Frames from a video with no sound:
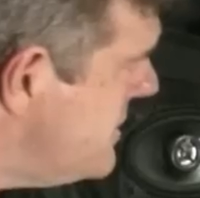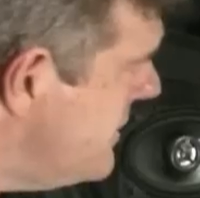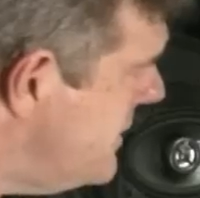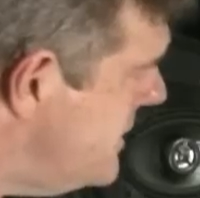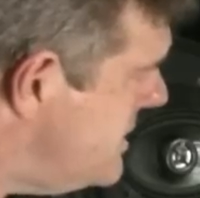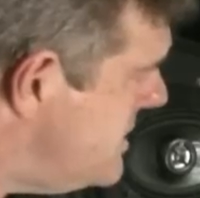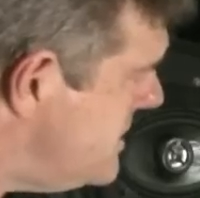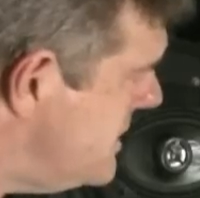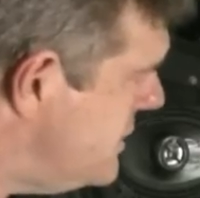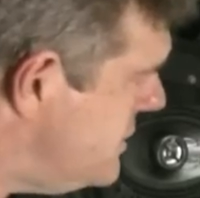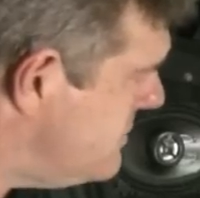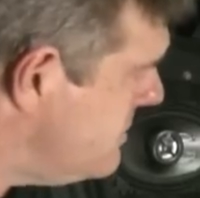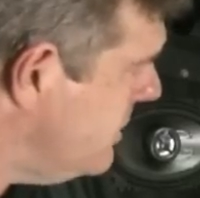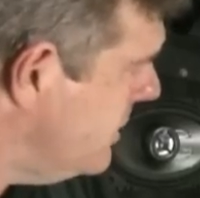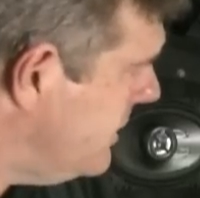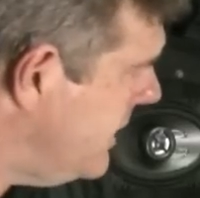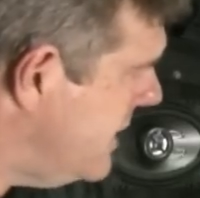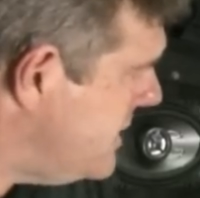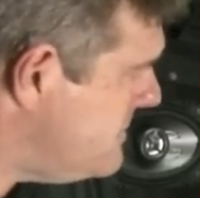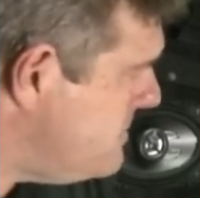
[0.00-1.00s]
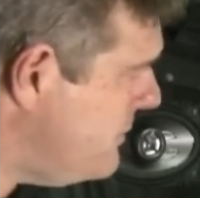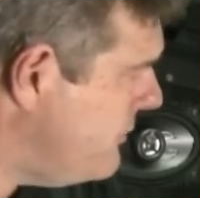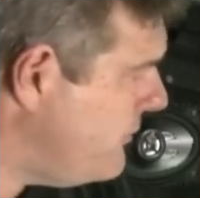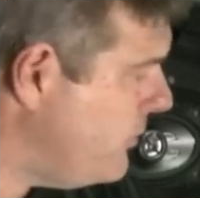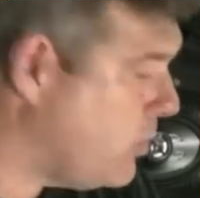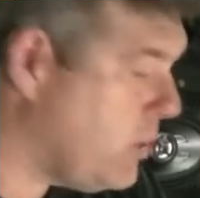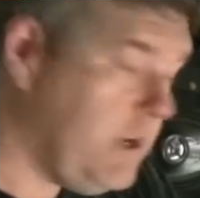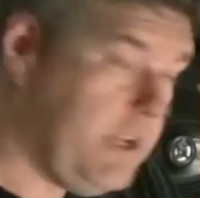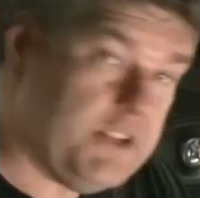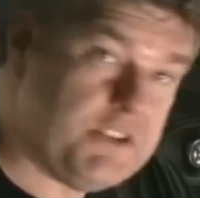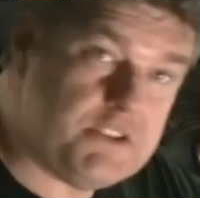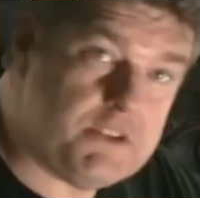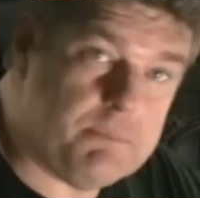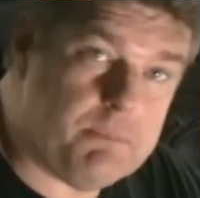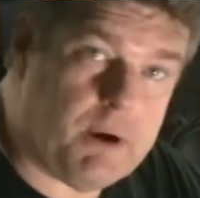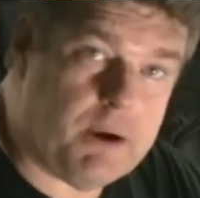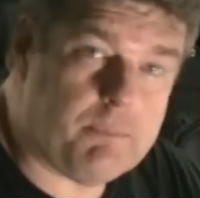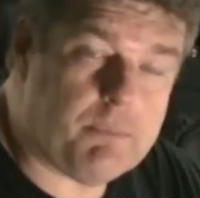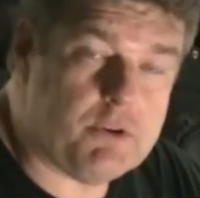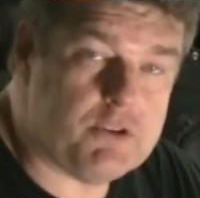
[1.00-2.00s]
so that it sits real nice before it hits the
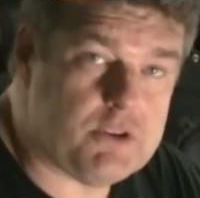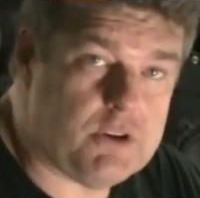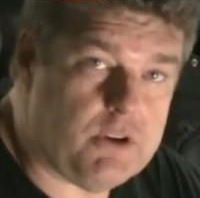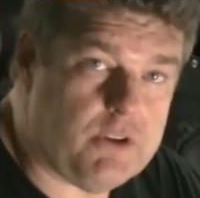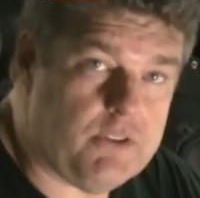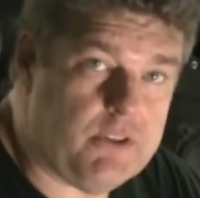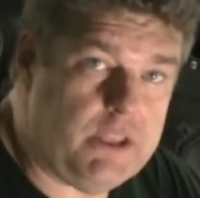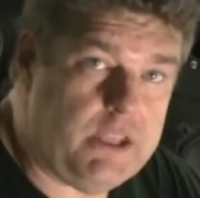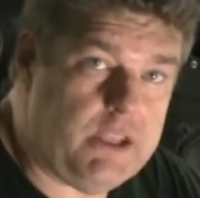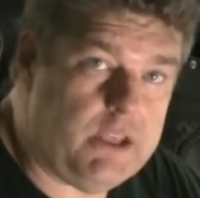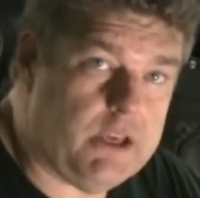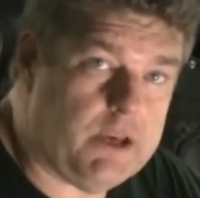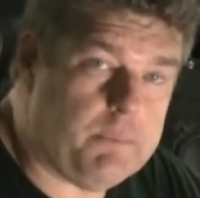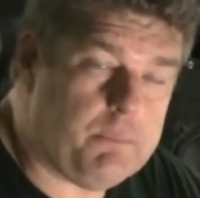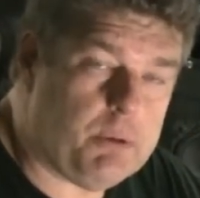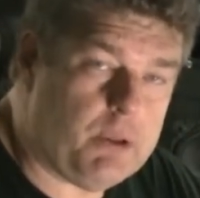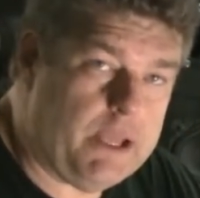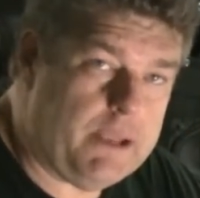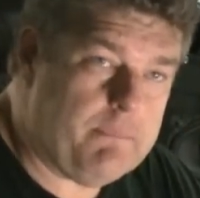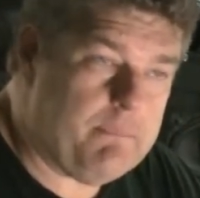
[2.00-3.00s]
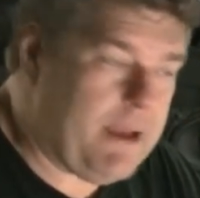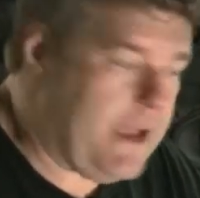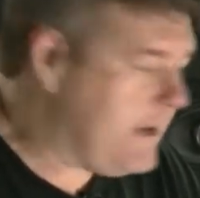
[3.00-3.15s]
bumpers on the uh, plate